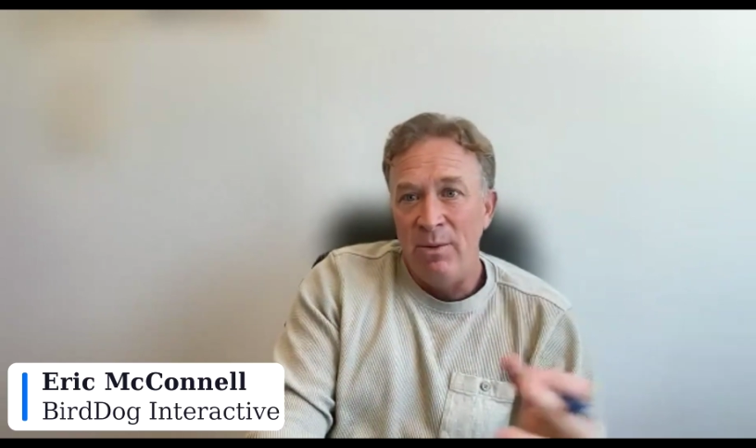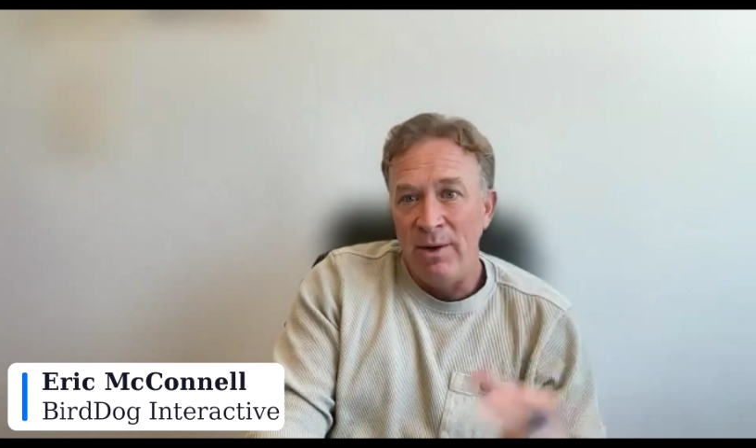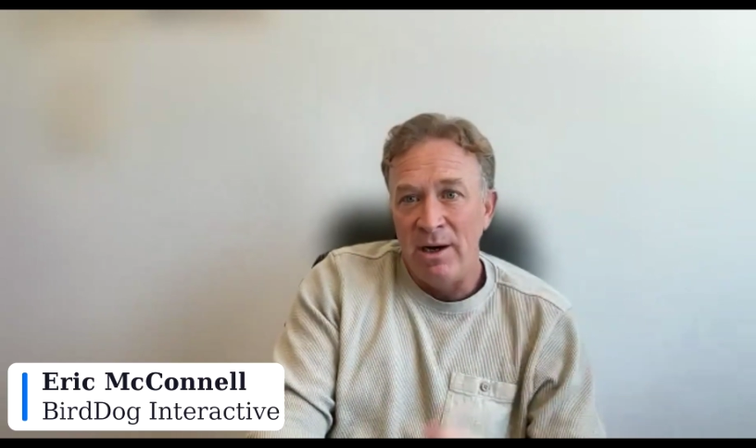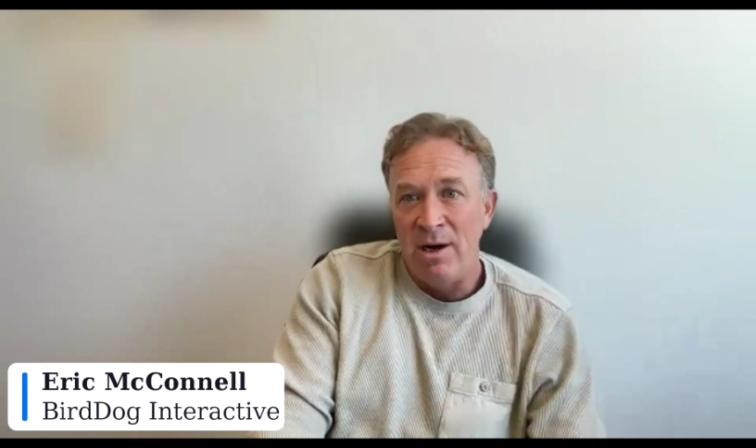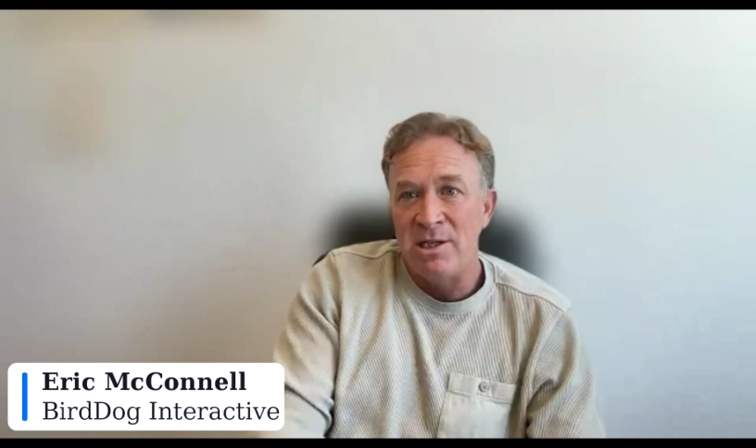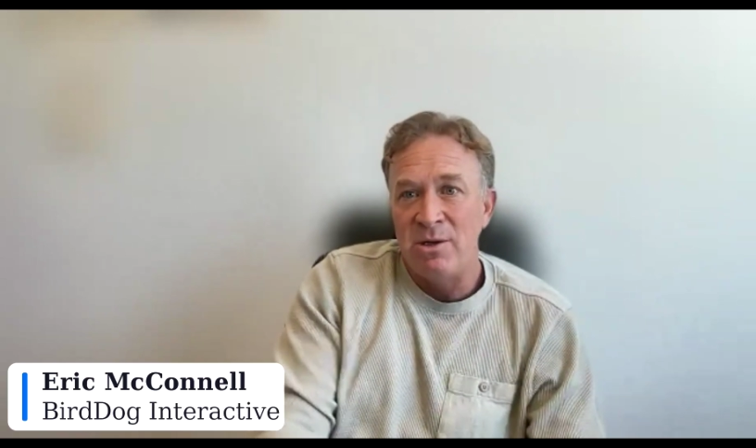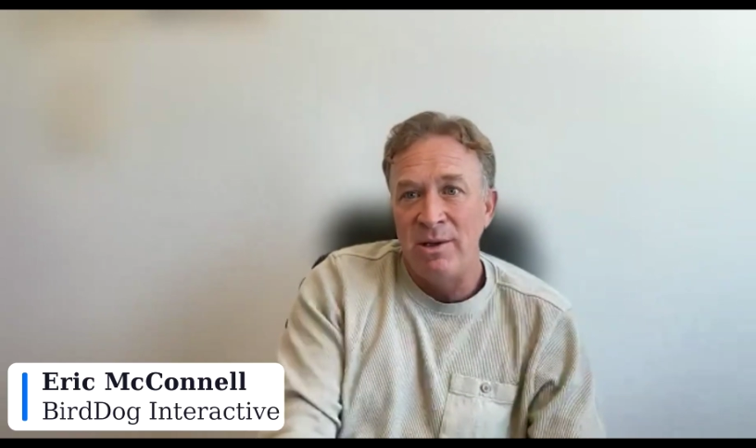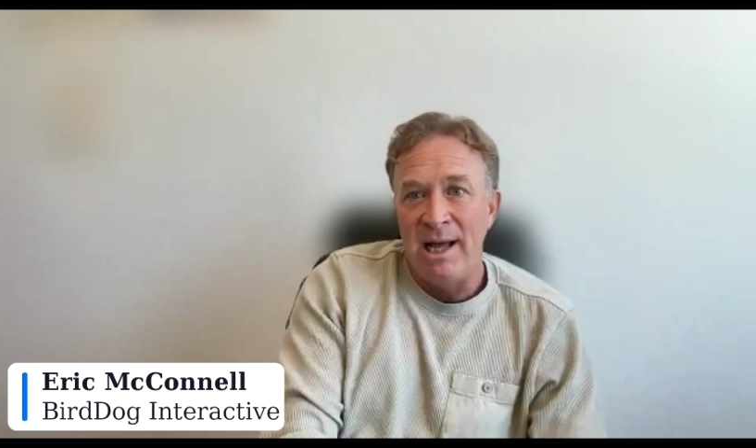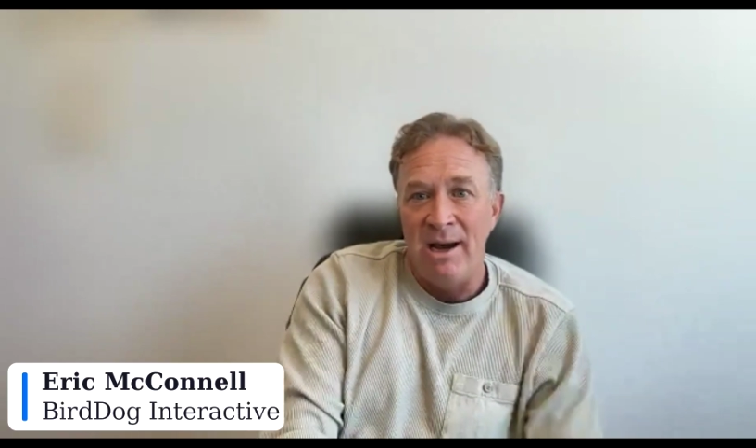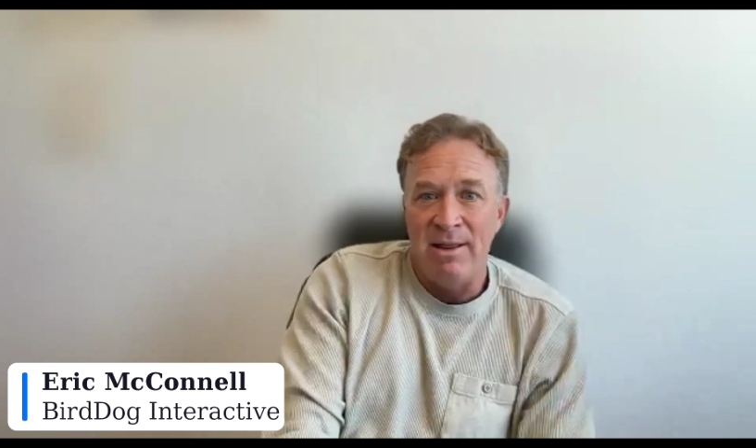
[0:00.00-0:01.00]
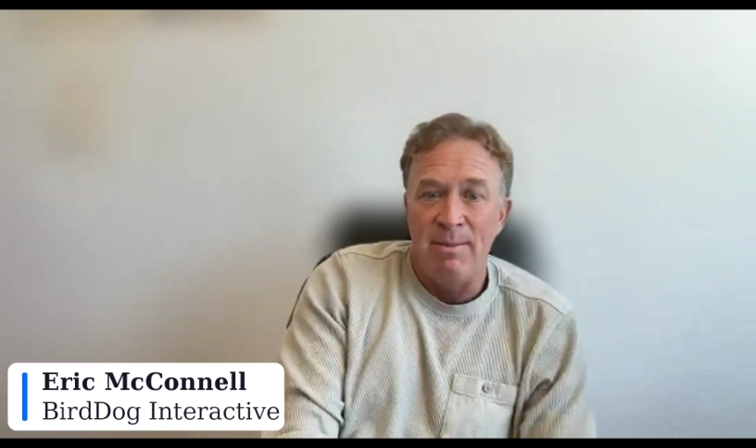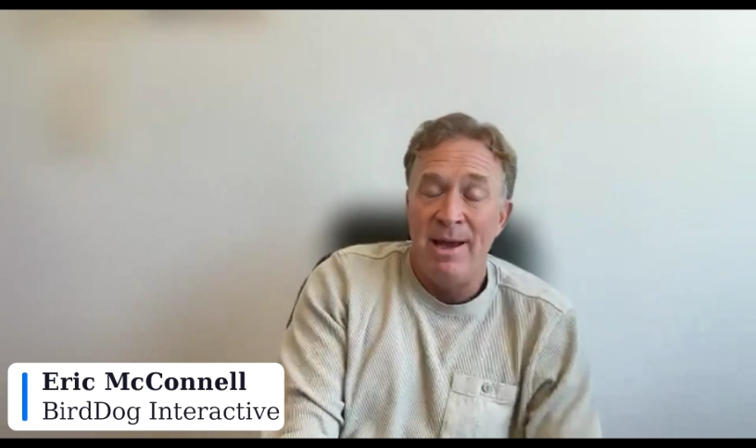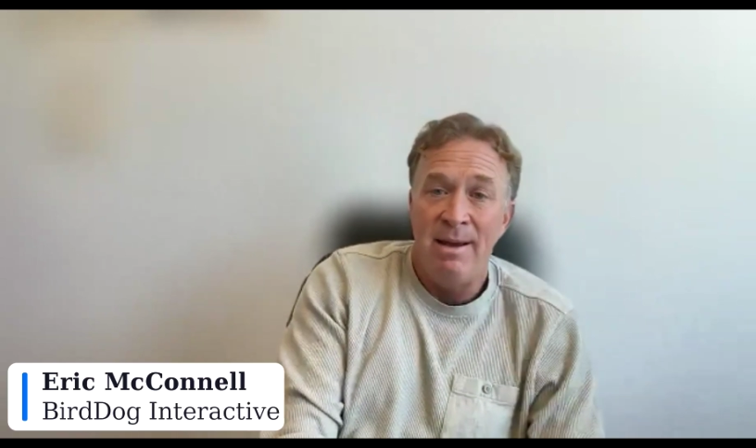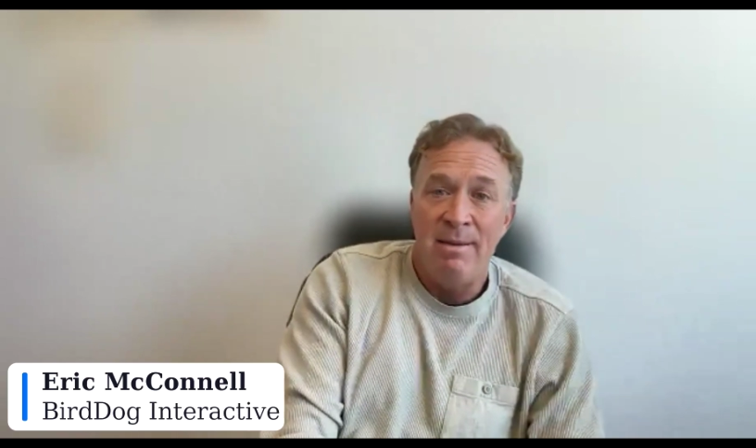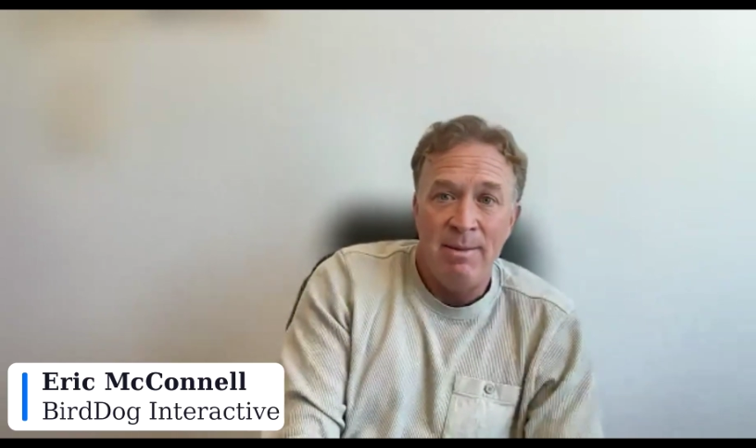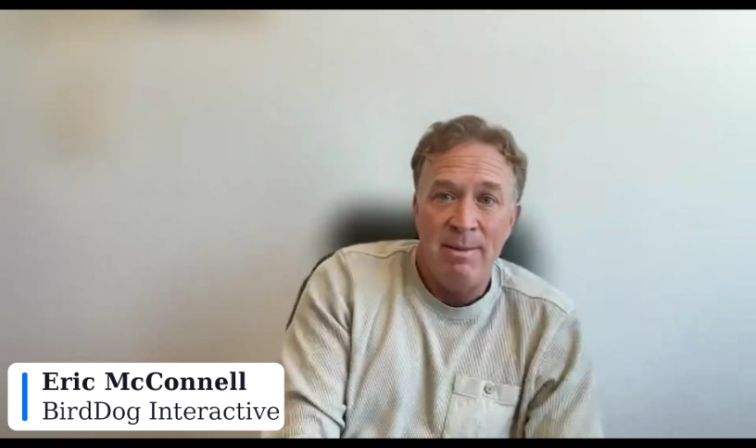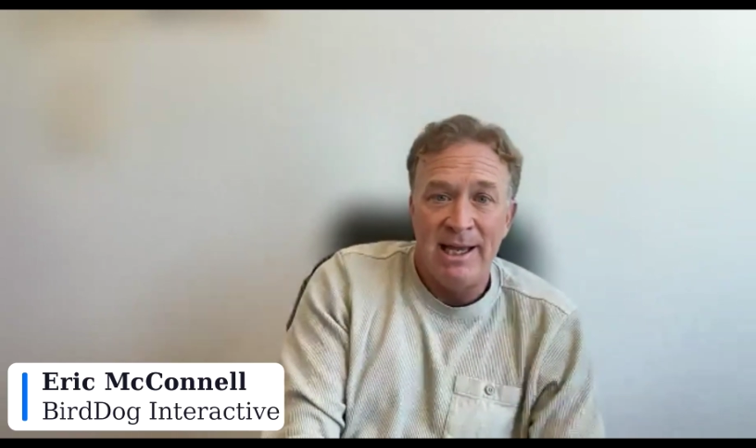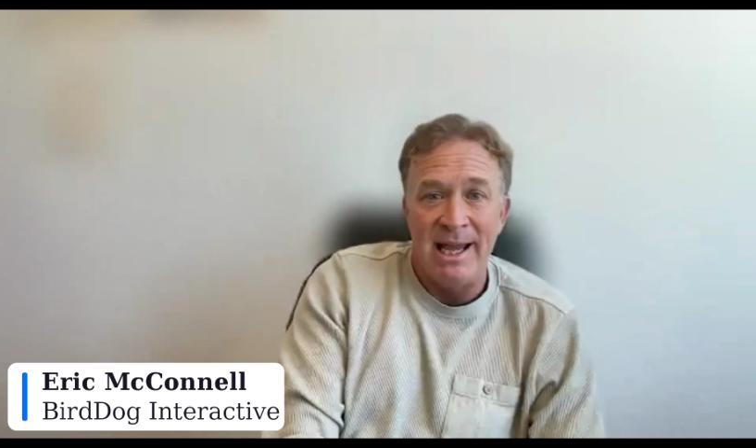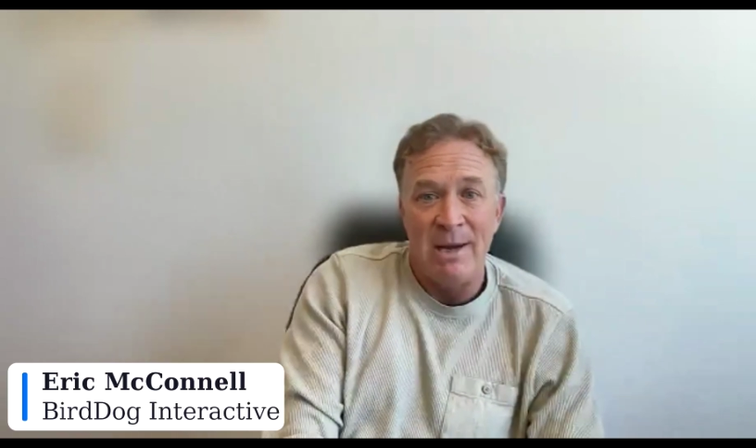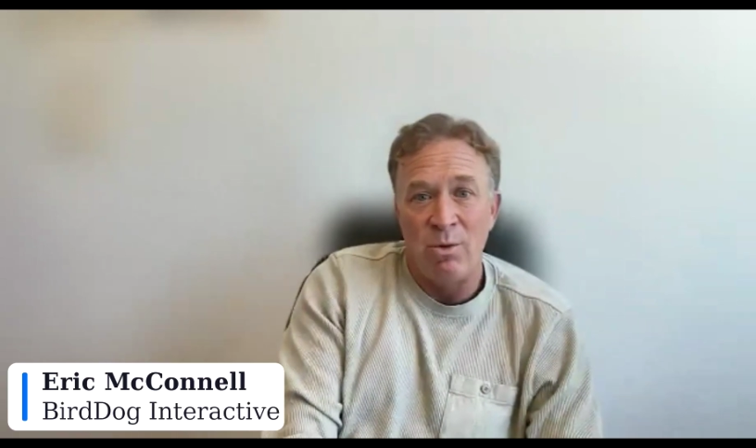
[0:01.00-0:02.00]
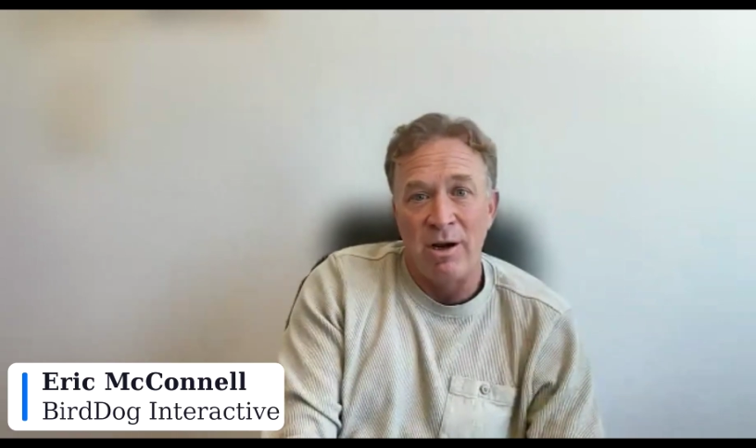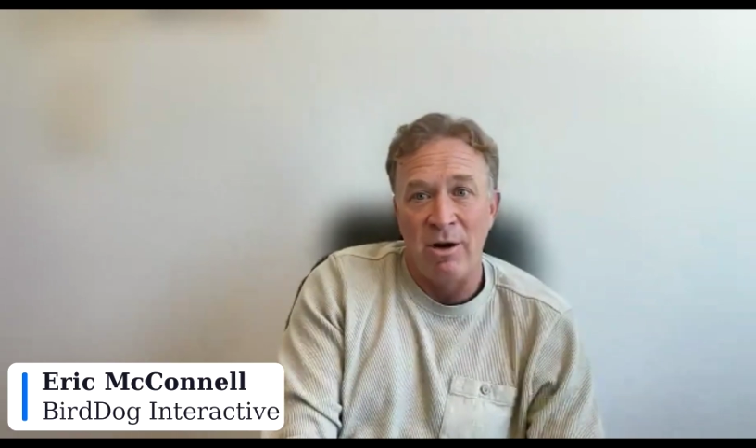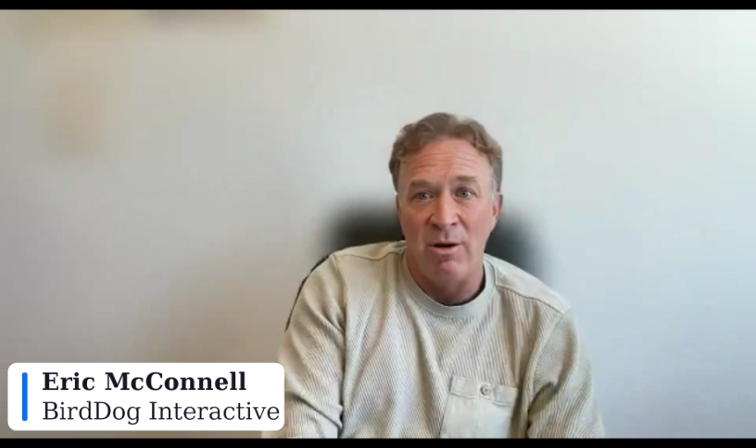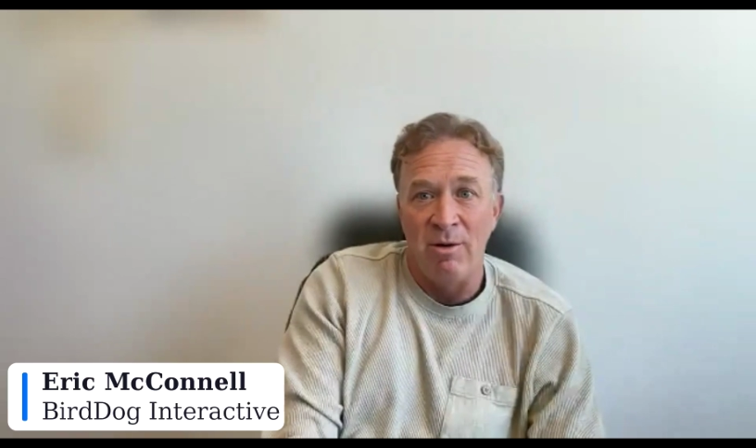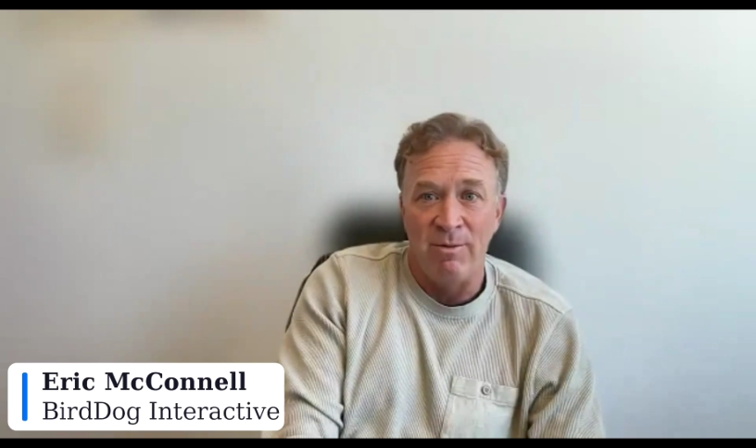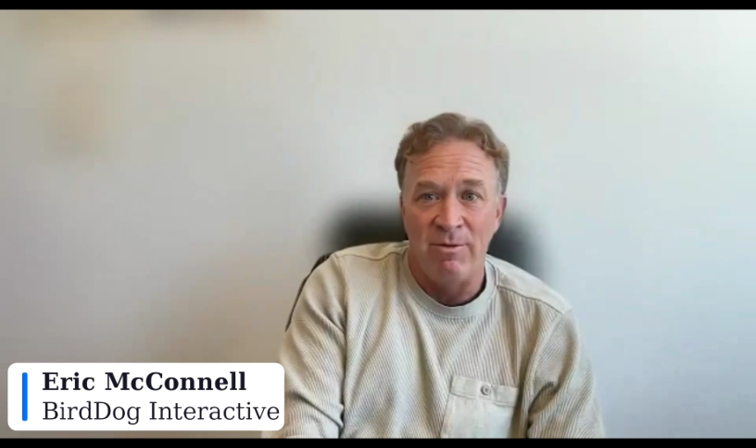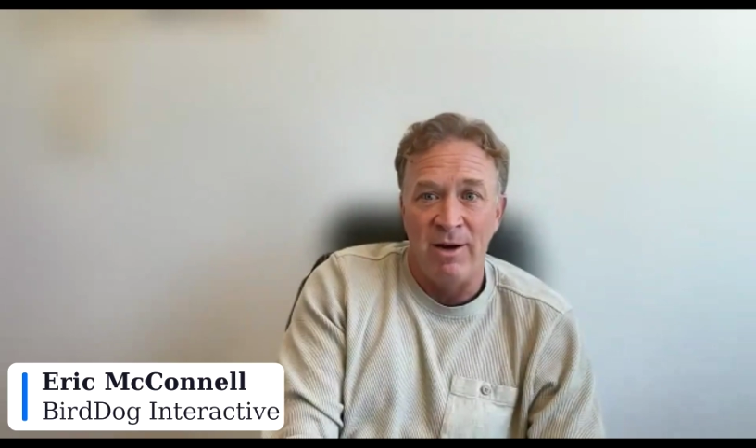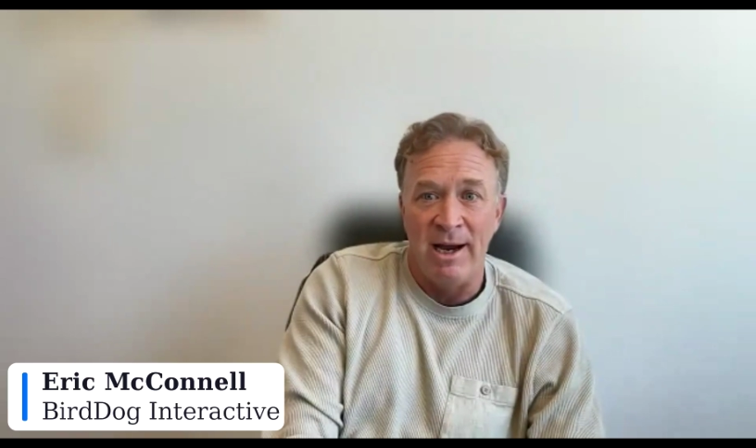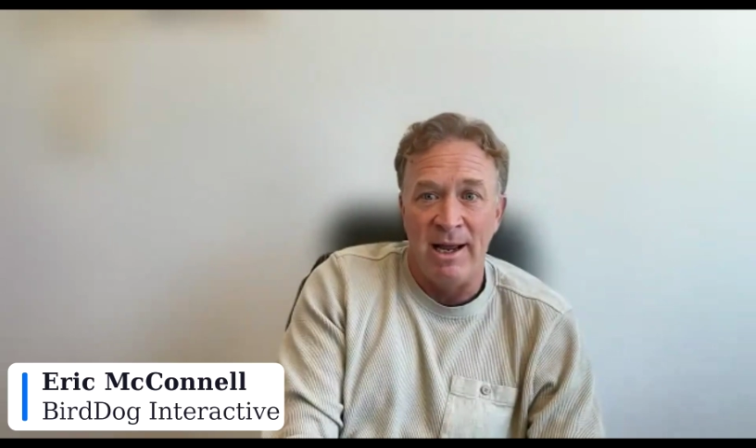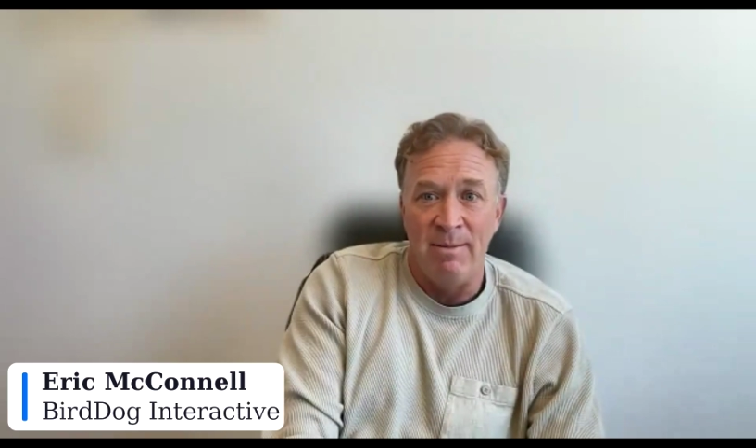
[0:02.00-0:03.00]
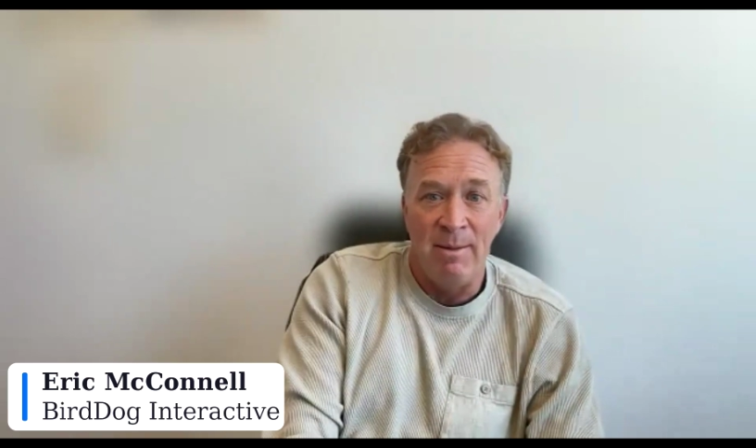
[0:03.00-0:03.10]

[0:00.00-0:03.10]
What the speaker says: in regards to allowing them, hey, maybe they can work at home from Friday,